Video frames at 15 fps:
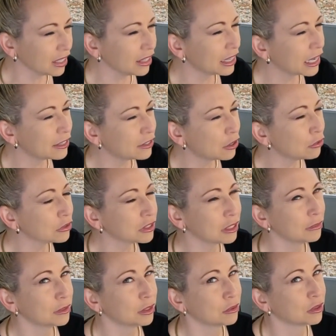they don't
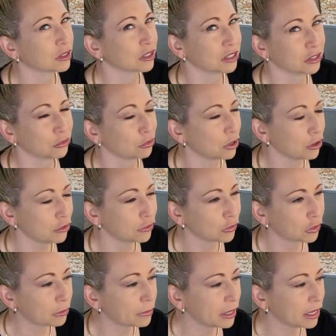seem to work as well
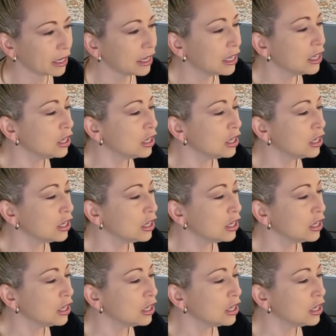for me.